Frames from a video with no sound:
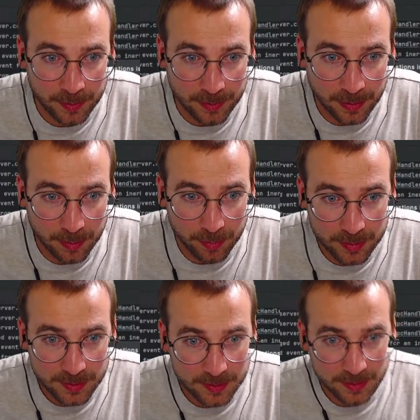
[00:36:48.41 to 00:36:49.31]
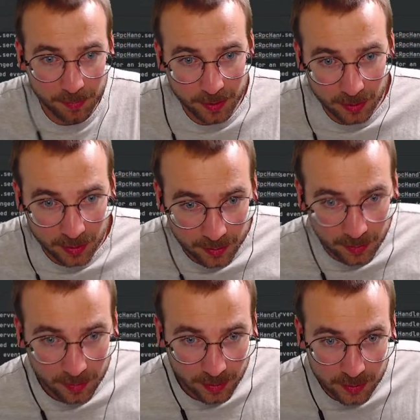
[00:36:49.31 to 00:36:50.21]
Now this is something
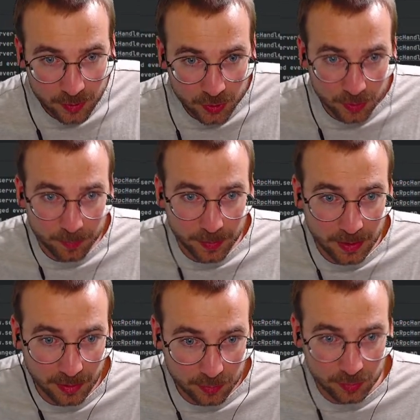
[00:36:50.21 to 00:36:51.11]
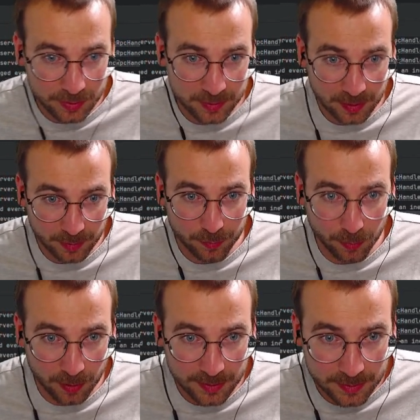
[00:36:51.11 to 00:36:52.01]
that should be interesting
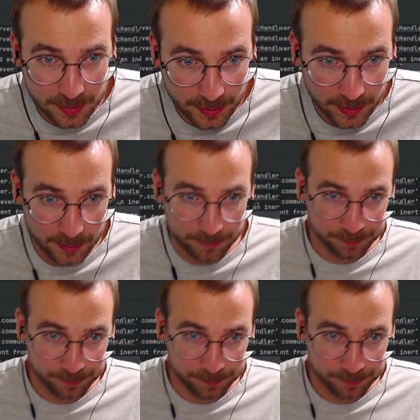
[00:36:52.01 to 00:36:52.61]
for us here.